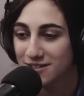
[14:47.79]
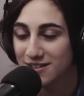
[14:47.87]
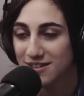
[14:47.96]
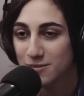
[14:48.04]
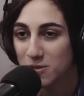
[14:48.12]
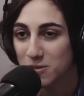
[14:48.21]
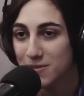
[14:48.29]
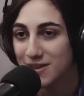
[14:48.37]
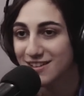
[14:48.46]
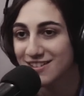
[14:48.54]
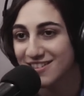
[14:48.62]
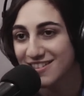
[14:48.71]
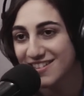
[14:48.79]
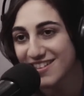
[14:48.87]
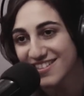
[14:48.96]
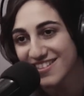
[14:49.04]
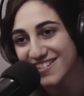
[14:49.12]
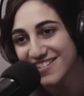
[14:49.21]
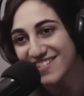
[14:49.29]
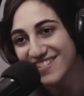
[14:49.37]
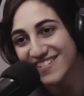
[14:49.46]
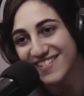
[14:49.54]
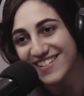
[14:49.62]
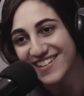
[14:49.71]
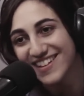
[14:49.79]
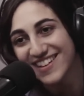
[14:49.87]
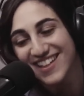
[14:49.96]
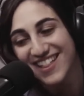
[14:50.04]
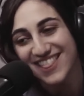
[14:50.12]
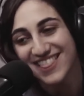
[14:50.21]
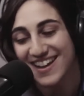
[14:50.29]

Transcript: christmas mix so nice.